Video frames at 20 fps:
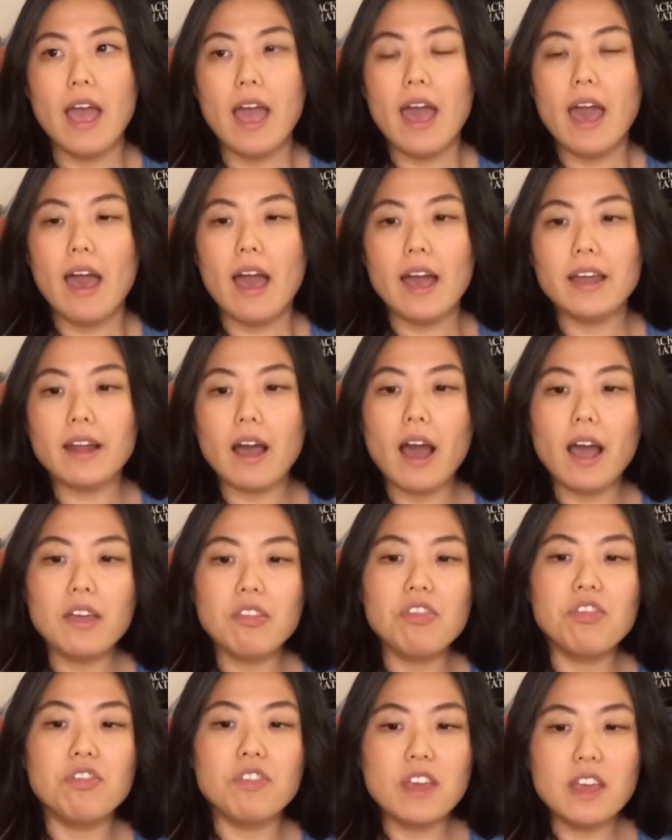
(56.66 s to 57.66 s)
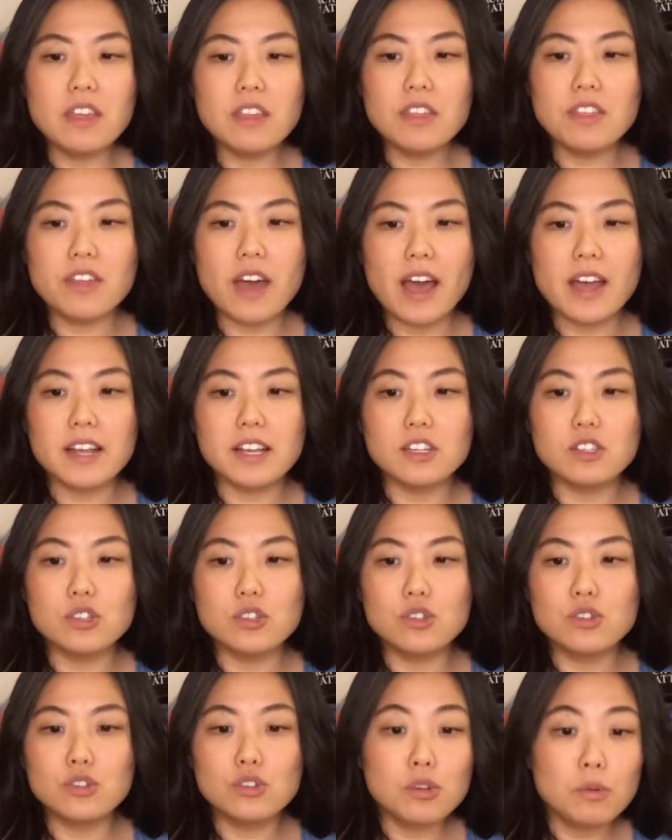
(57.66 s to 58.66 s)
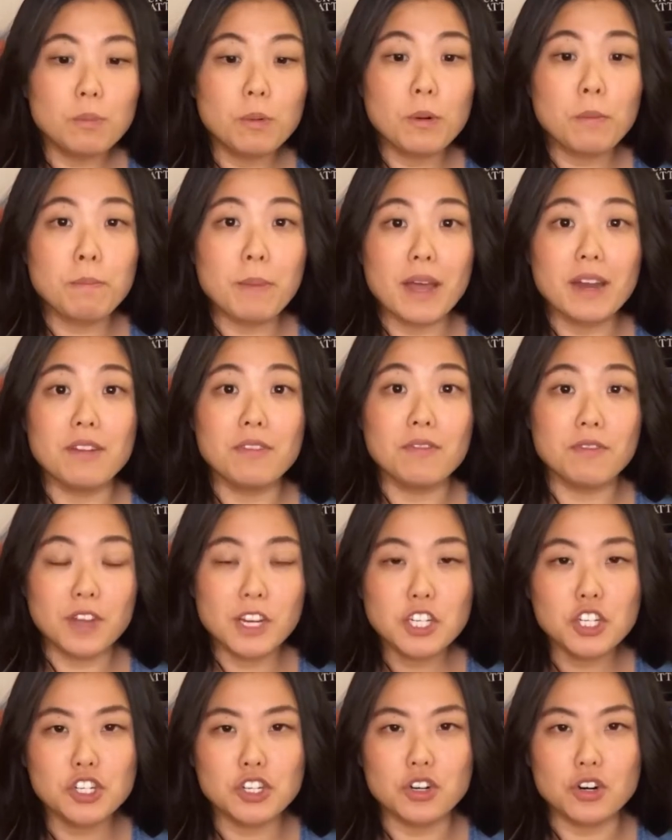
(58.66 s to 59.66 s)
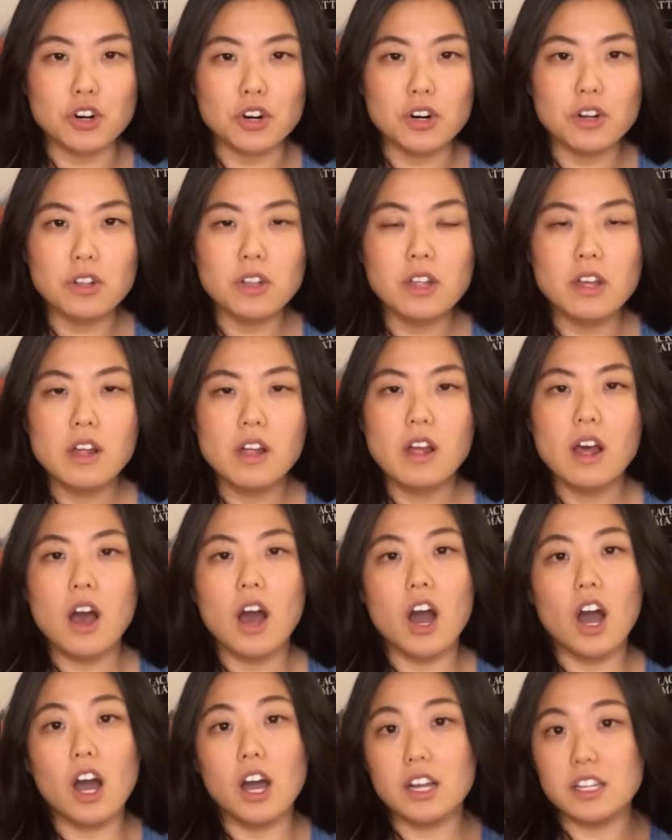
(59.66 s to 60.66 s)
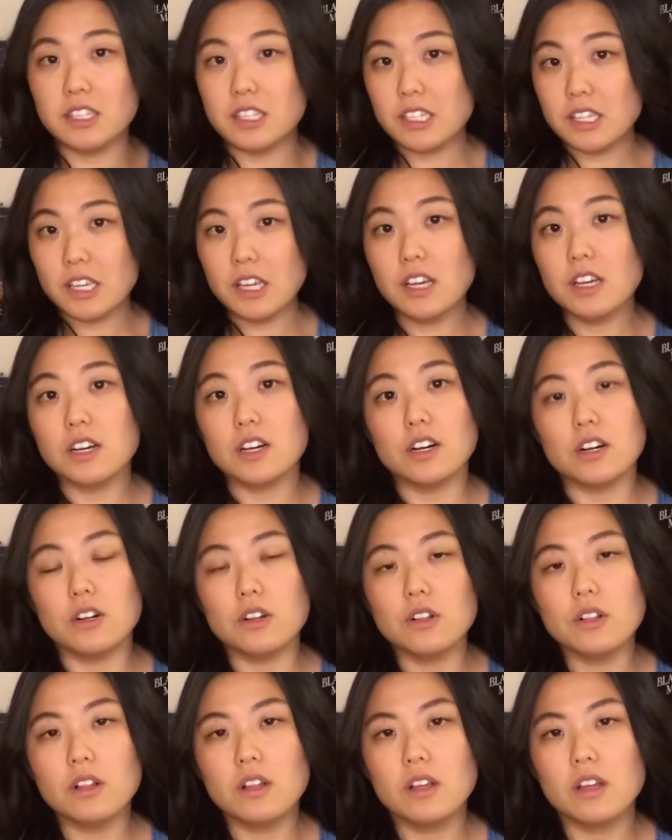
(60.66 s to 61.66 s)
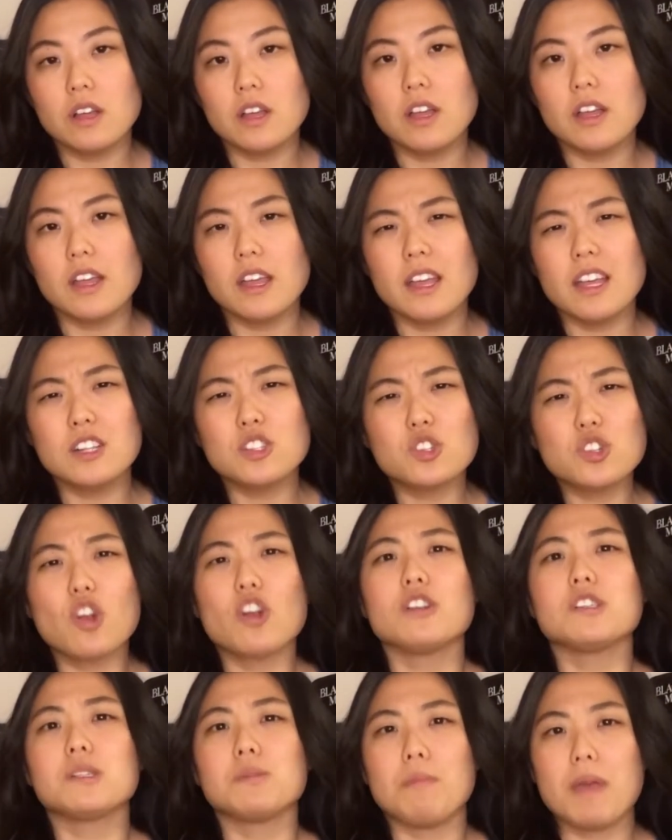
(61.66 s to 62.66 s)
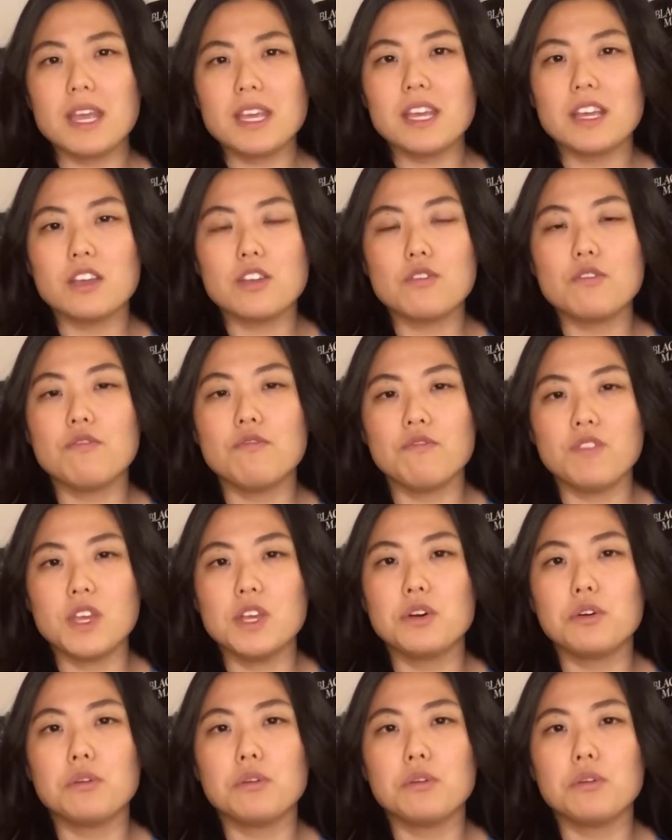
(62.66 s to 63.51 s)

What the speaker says: And I think that is super beneficial until it starts making you feel